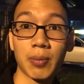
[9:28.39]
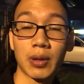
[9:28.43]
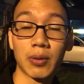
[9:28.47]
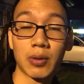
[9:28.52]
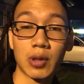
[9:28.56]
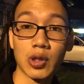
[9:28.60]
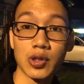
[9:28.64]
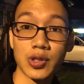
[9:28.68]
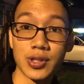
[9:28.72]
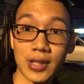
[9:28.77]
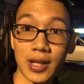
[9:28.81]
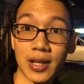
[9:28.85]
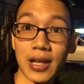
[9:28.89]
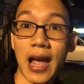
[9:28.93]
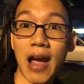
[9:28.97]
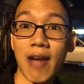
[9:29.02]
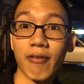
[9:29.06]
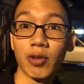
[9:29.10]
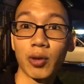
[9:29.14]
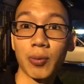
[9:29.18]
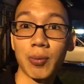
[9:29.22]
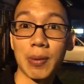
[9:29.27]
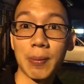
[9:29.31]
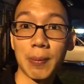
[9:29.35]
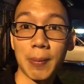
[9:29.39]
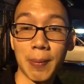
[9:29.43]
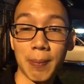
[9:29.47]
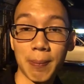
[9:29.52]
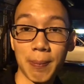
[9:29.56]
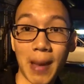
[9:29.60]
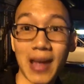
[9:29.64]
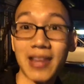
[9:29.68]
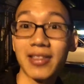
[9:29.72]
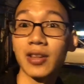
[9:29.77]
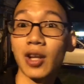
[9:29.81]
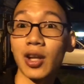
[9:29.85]
but you still have to be
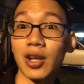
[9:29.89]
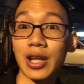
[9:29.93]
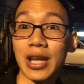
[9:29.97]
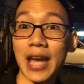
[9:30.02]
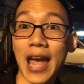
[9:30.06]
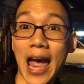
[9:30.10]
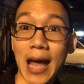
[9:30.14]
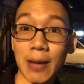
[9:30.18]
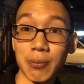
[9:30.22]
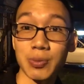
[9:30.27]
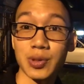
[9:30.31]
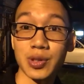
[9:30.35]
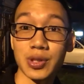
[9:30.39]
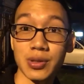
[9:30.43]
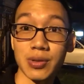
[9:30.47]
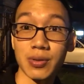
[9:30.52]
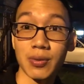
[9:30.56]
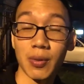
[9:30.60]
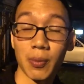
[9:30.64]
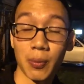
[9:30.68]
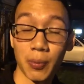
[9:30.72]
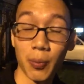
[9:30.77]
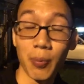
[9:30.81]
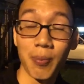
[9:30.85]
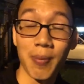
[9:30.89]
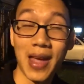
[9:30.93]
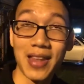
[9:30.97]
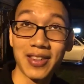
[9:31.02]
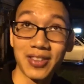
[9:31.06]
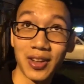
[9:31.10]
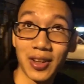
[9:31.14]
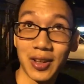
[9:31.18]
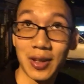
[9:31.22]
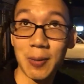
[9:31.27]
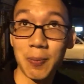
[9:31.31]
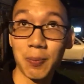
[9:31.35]
mentally
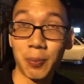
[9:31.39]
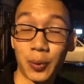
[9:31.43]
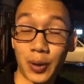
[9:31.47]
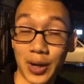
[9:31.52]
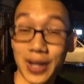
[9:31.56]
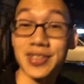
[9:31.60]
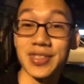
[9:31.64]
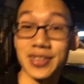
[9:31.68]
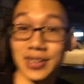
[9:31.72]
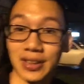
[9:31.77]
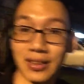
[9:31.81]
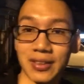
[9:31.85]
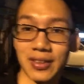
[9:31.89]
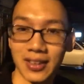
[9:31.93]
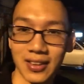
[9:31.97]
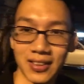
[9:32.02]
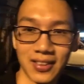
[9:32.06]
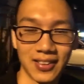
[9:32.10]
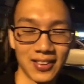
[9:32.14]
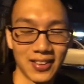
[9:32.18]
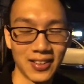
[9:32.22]
present.